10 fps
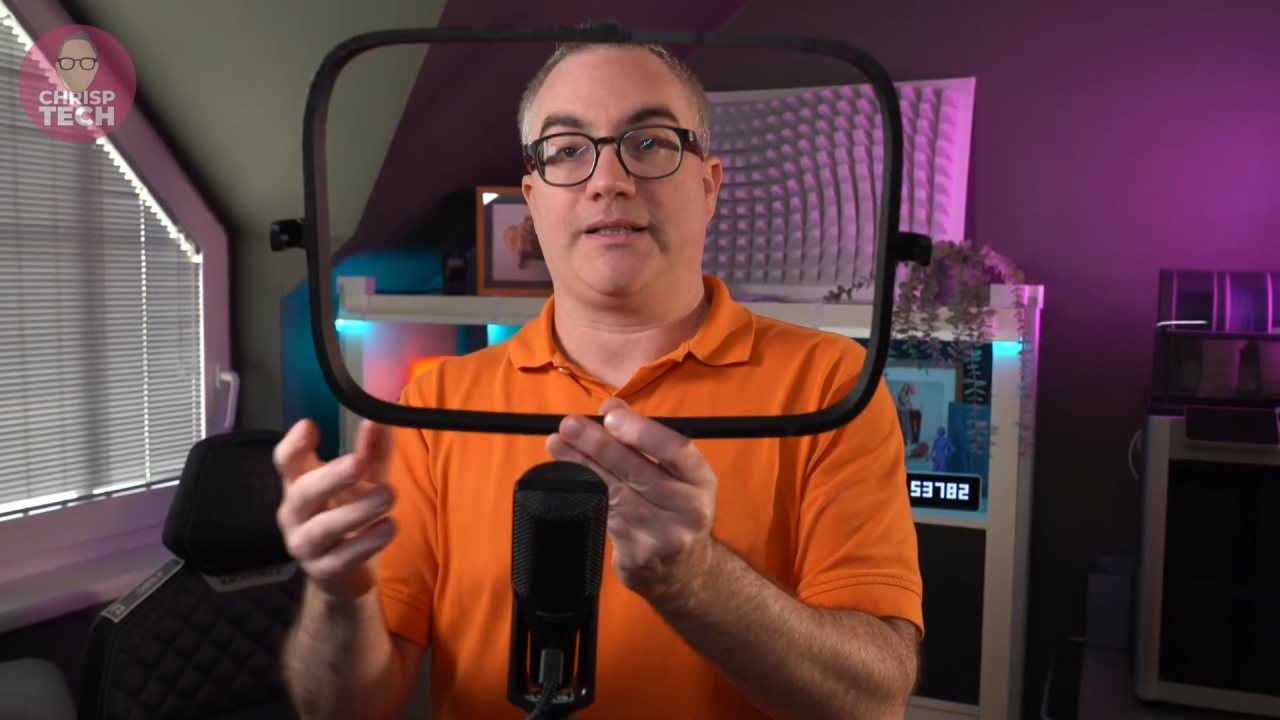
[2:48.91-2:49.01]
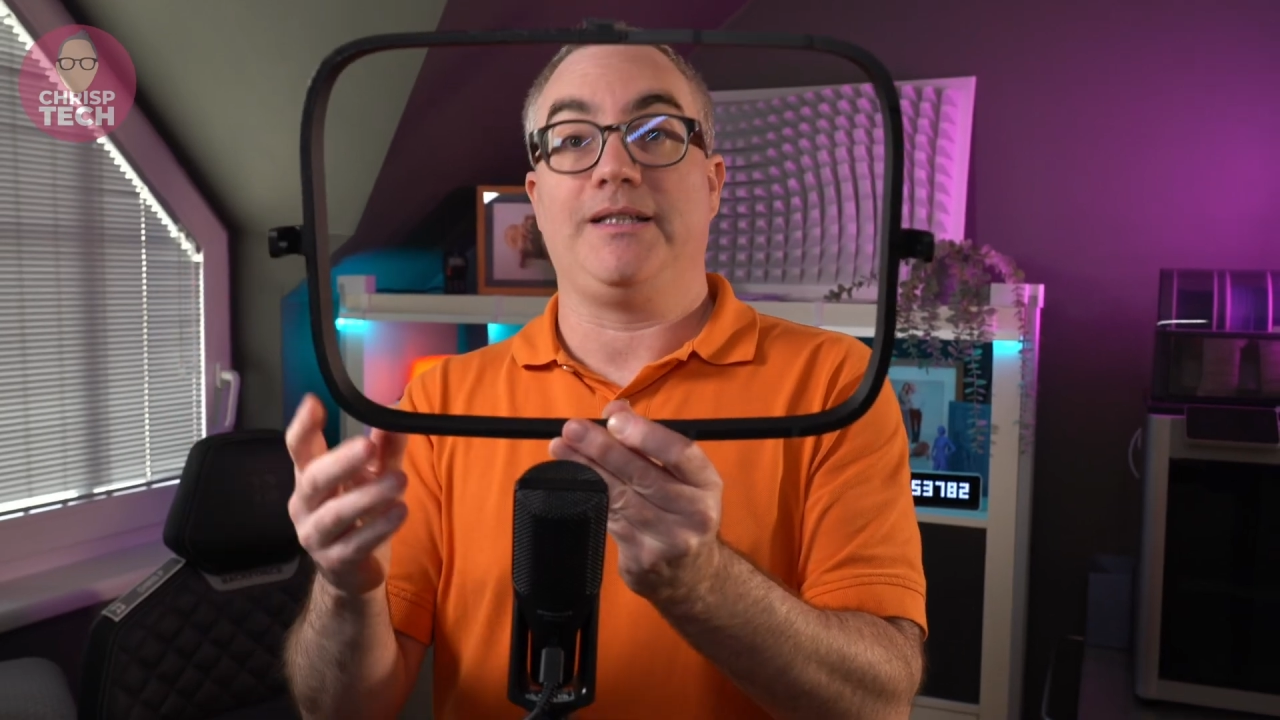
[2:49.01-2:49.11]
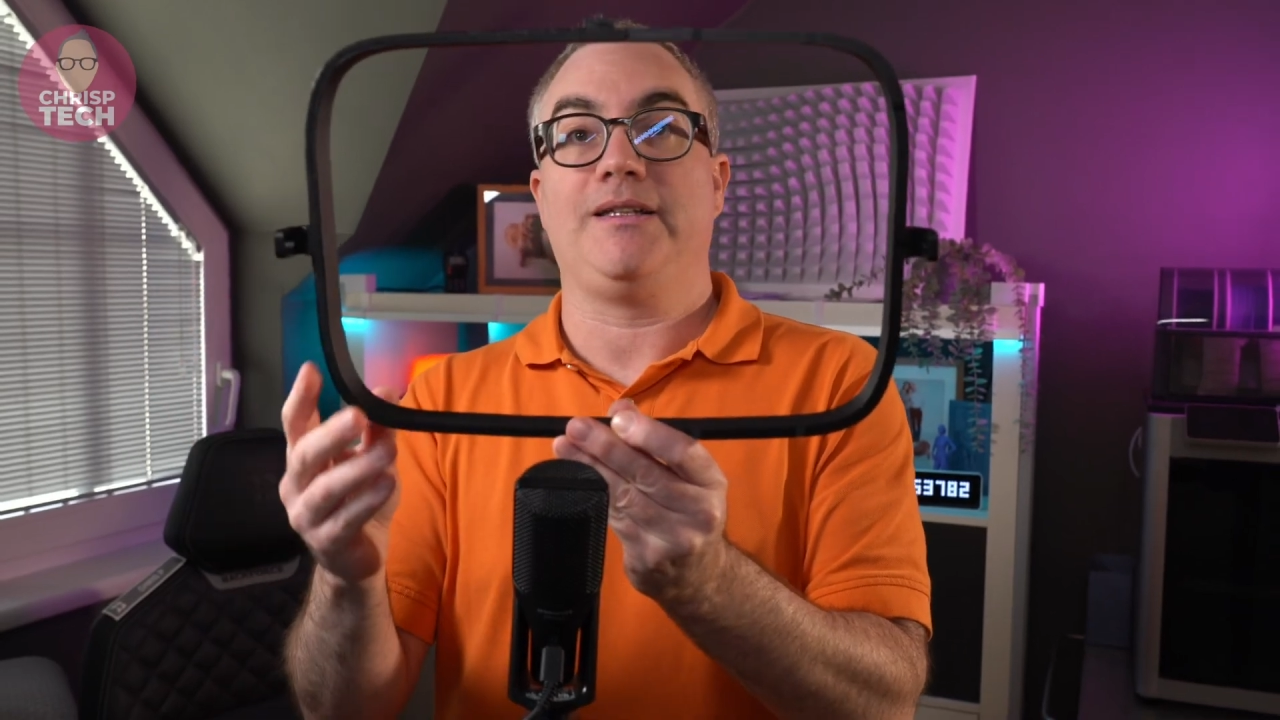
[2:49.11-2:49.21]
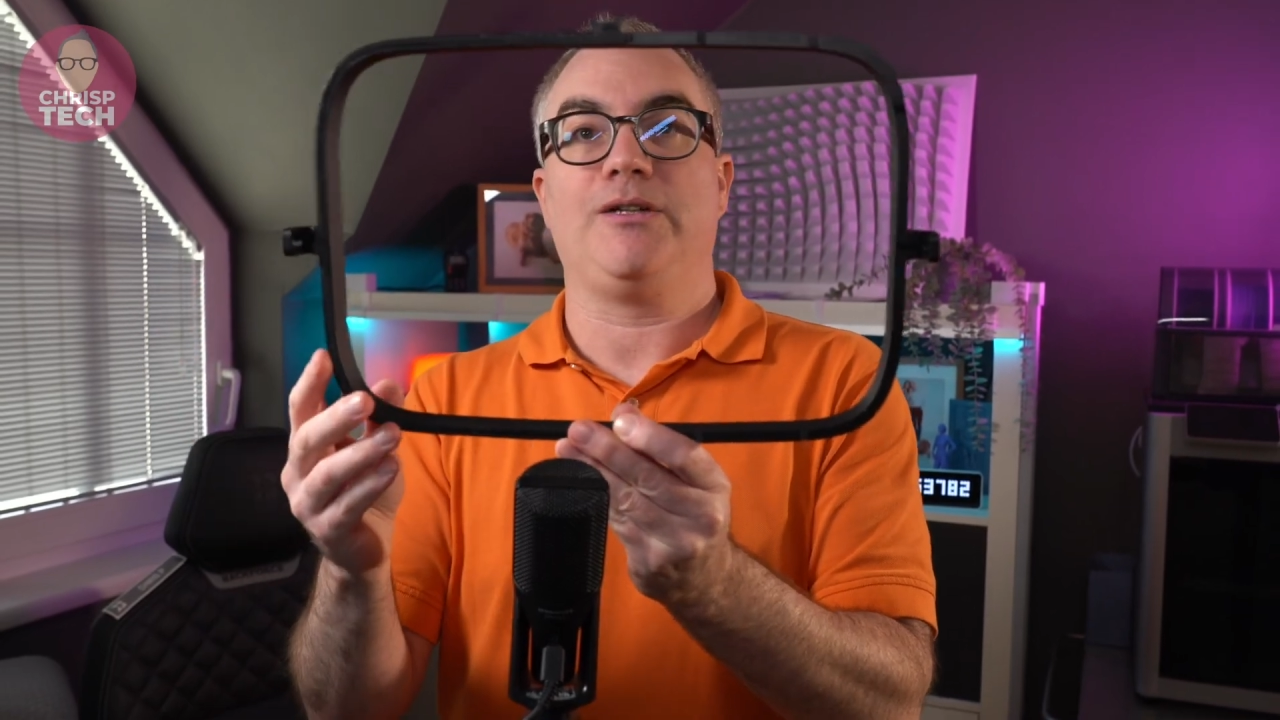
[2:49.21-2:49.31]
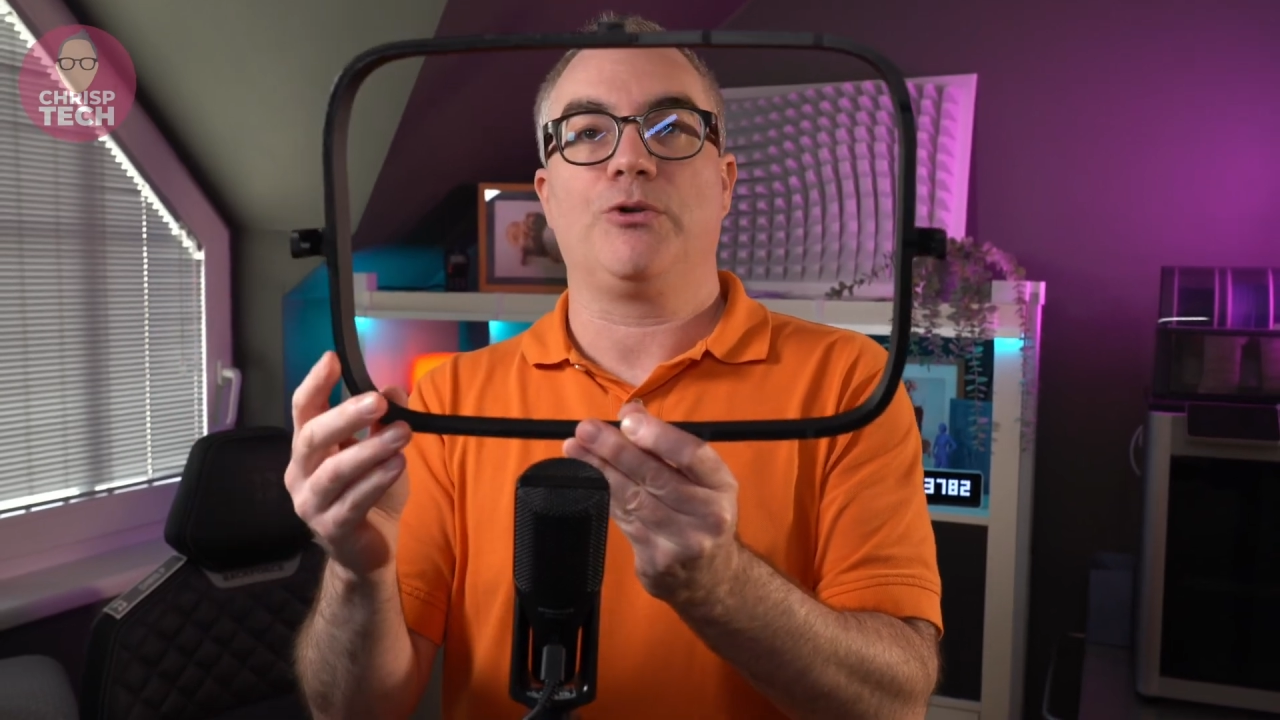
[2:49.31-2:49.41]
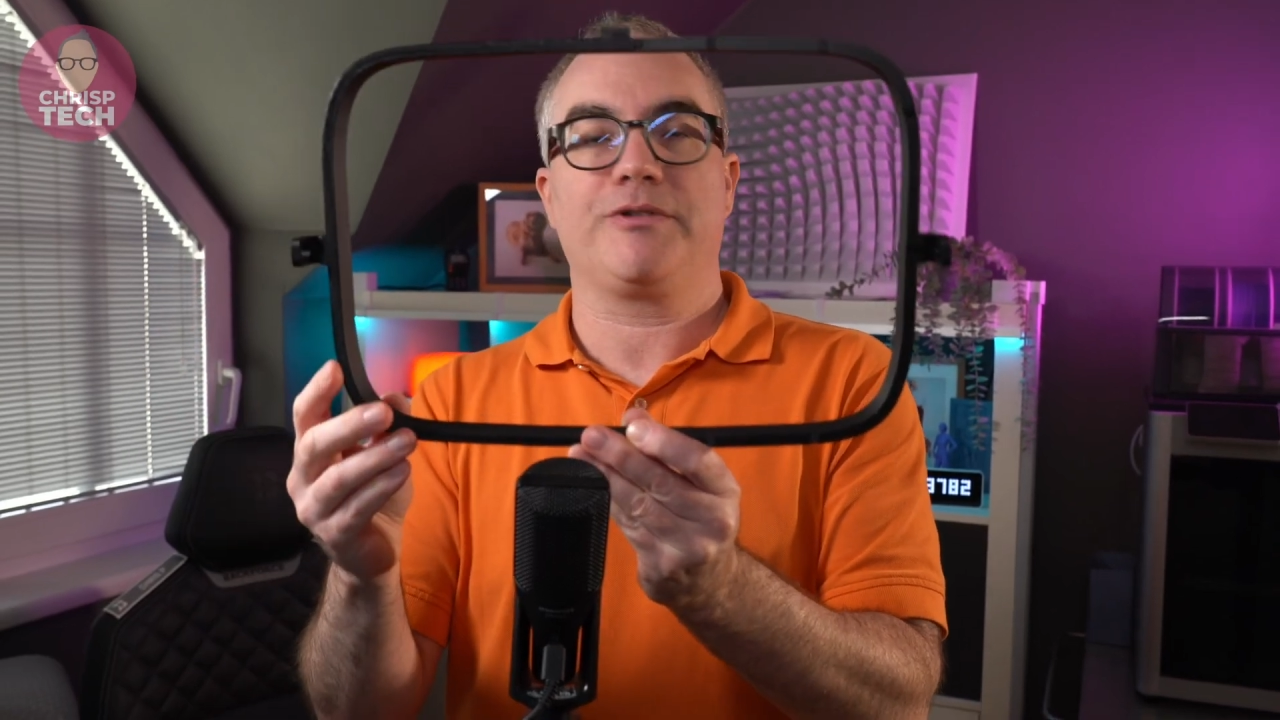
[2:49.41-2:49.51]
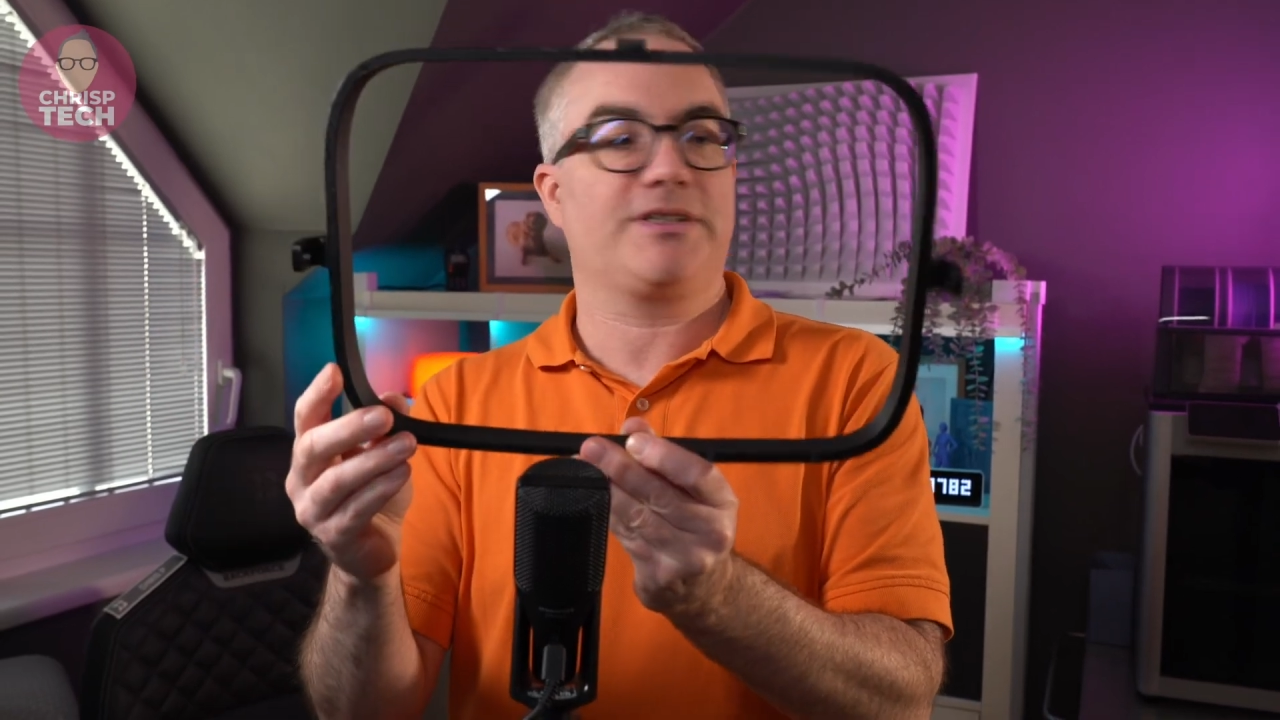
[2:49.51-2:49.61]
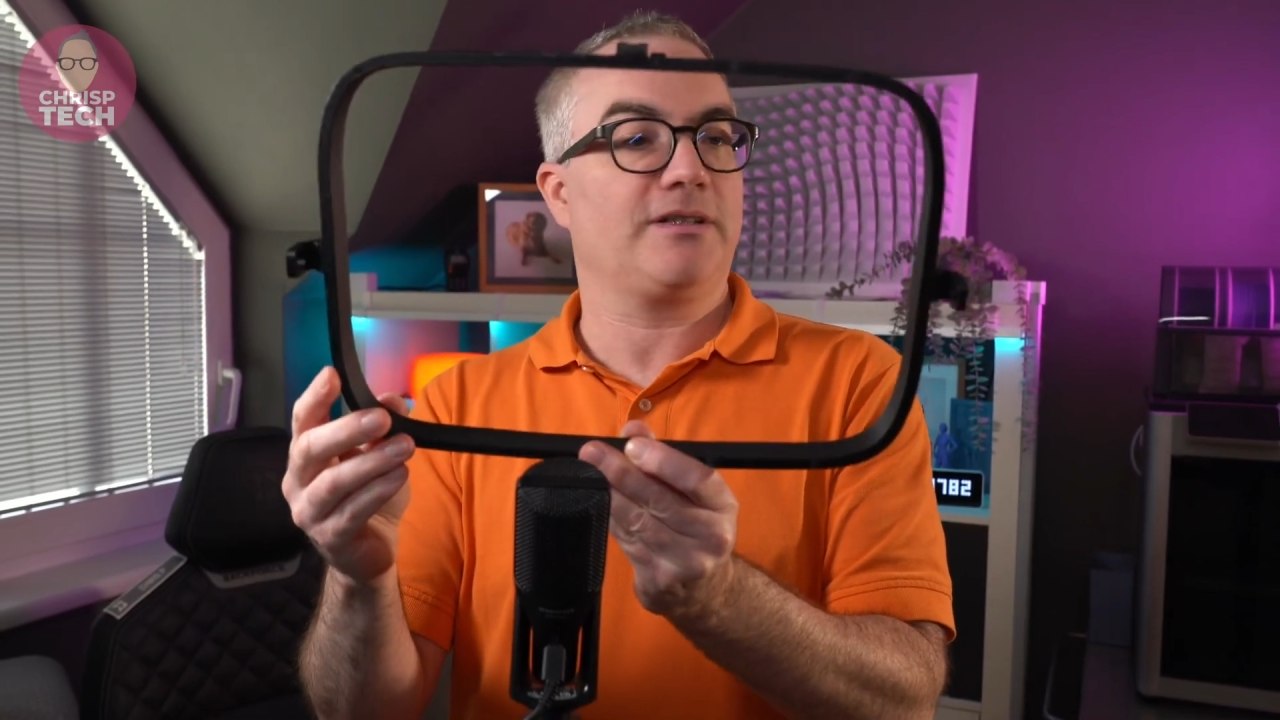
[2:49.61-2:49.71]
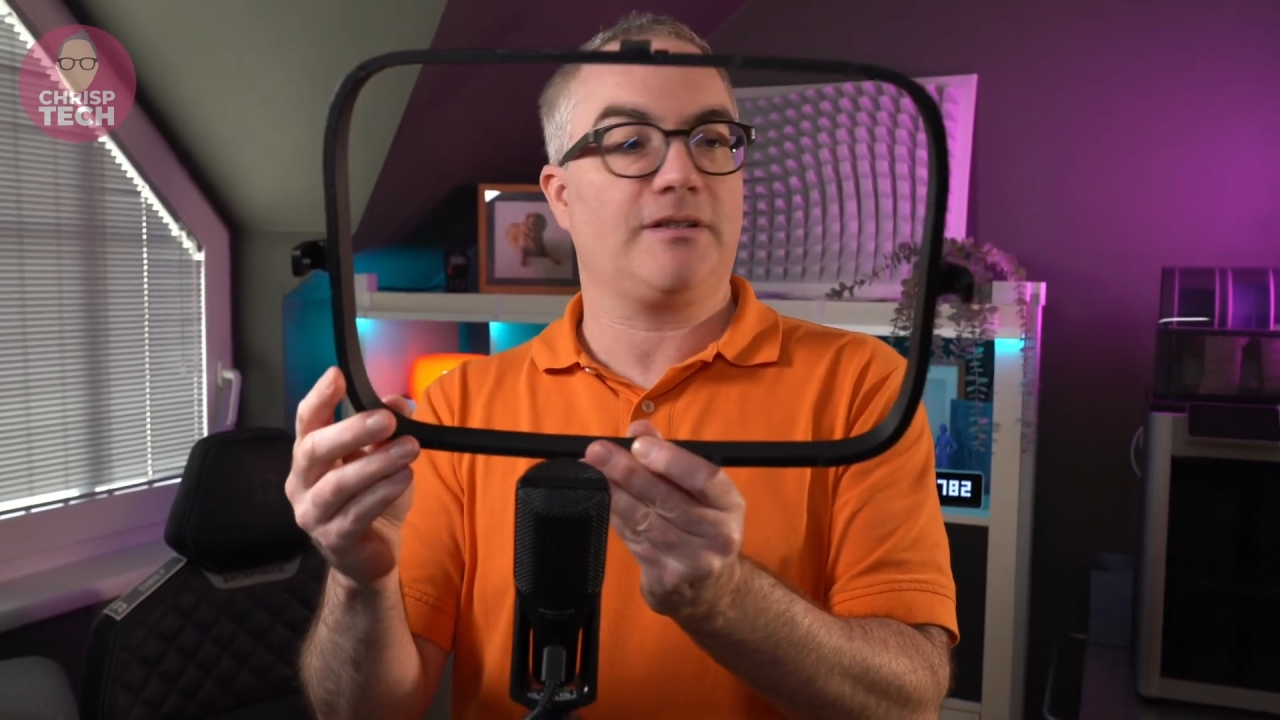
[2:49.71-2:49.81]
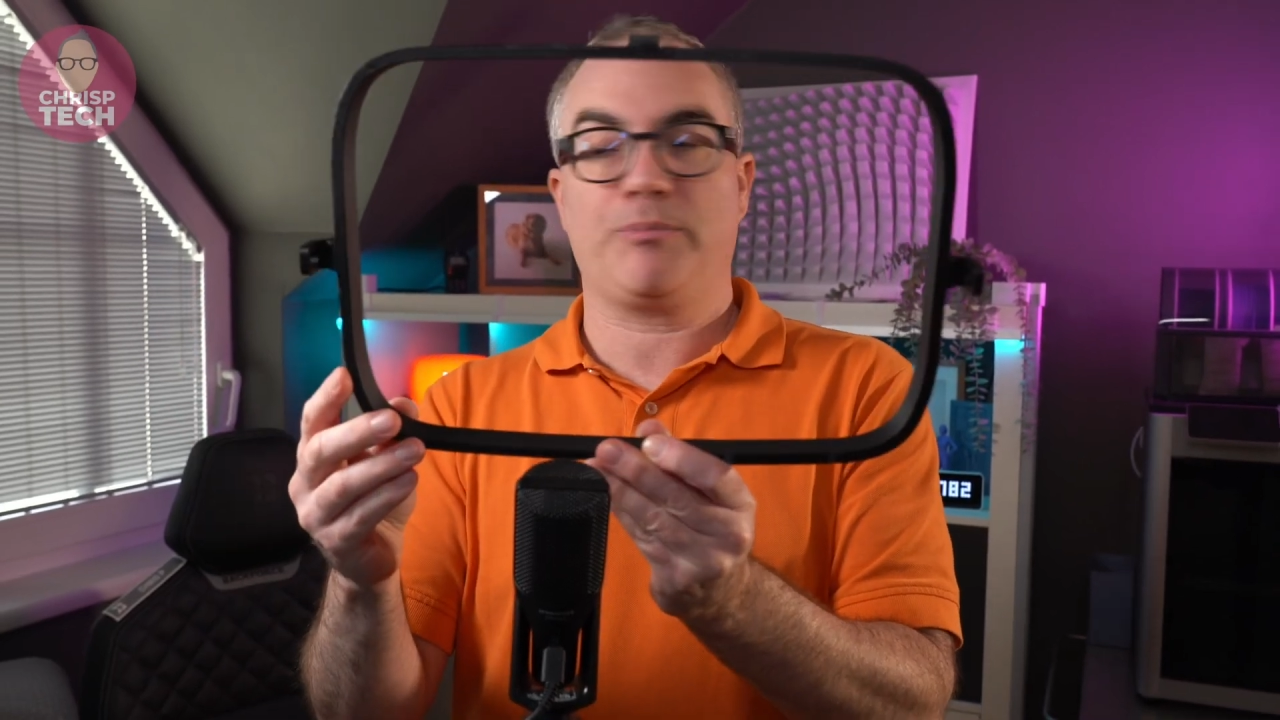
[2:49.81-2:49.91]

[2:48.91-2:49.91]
in the horizontal